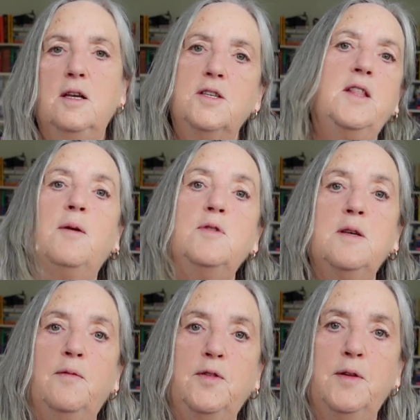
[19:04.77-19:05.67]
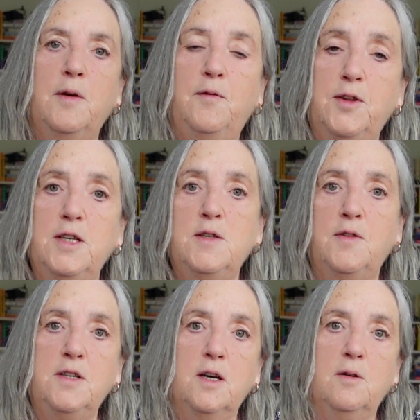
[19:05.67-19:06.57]
So that was it for this
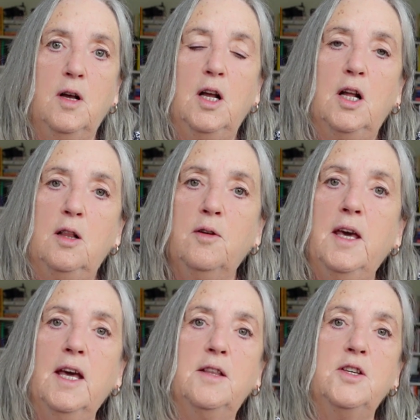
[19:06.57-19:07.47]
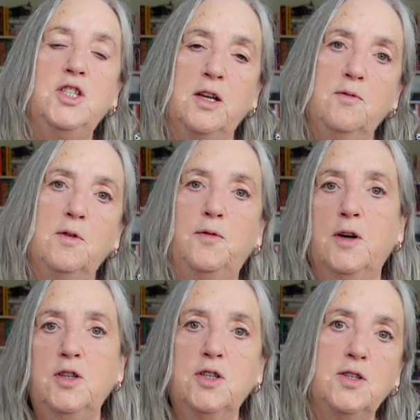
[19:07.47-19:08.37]
video, looking at the general
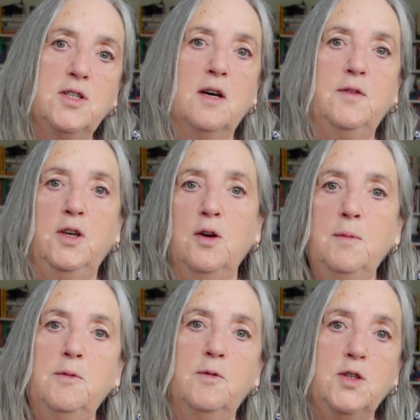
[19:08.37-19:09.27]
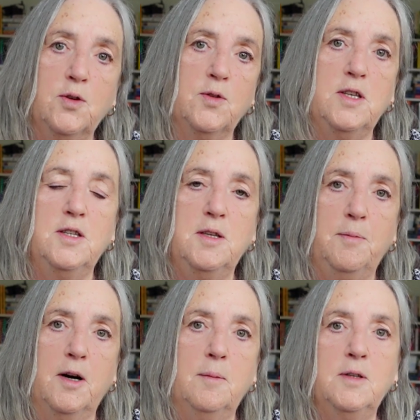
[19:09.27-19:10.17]
functions of a human resources
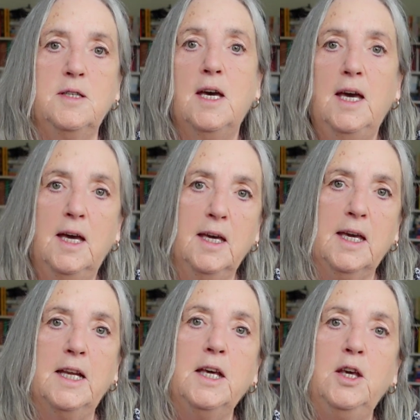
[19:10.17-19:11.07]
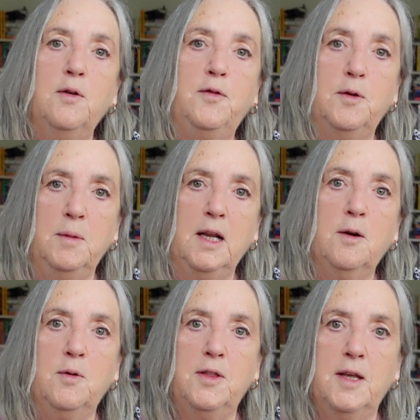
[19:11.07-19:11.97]
department and getting you familiar
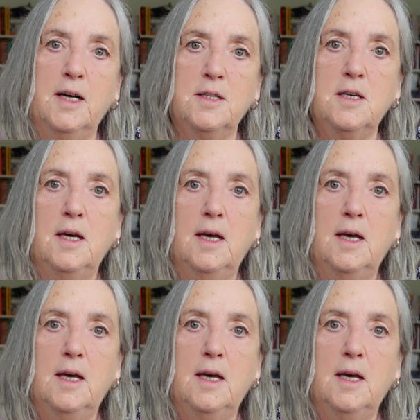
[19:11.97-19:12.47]
with that,